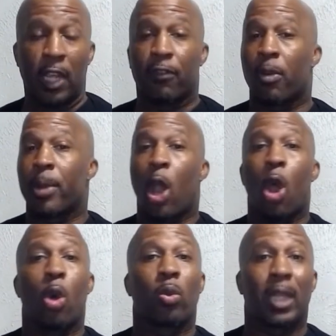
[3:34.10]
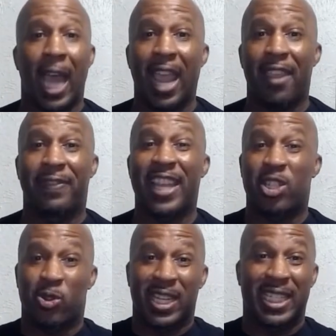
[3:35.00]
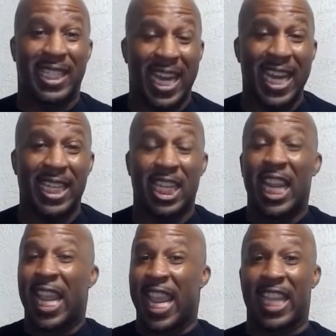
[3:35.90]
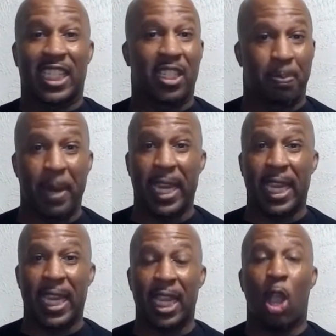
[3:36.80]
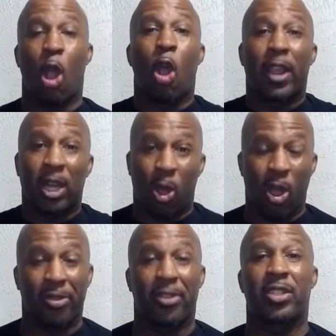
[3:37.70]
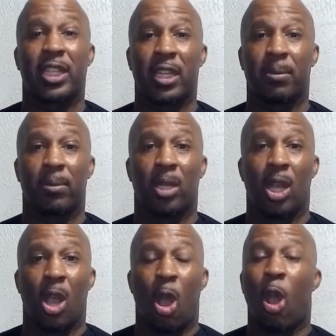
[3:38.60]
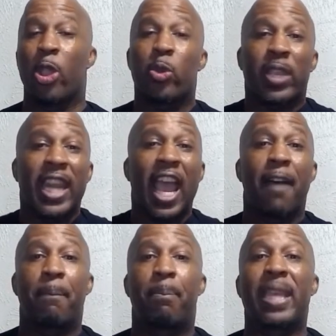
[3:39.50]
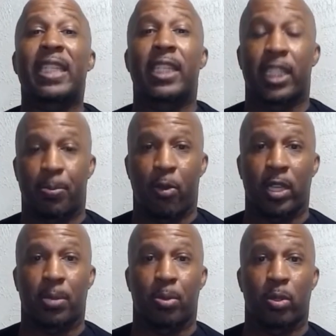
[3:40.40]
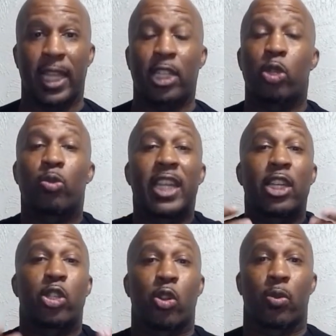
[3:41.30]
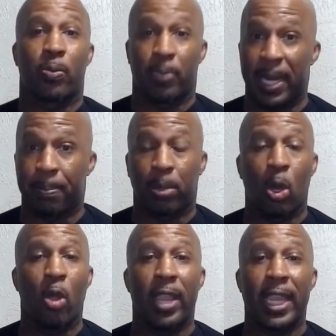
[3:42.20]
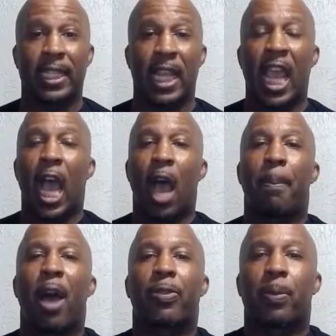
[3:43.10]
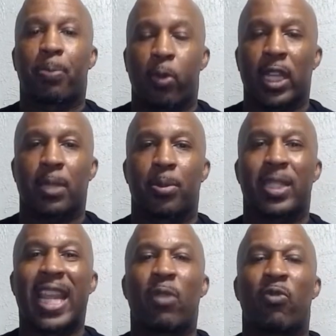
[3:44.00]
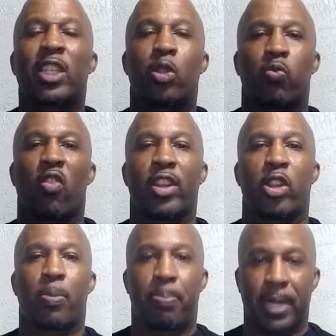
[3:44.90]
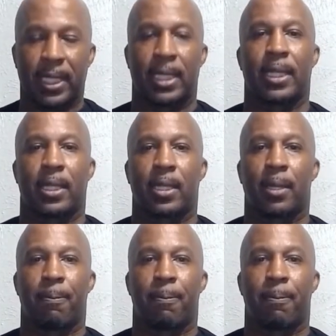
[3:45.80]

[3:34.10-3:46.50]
from your own life that you can teach in speaking or in authorship, or you can have business principles that you teach your employees about the principles in which you run your business.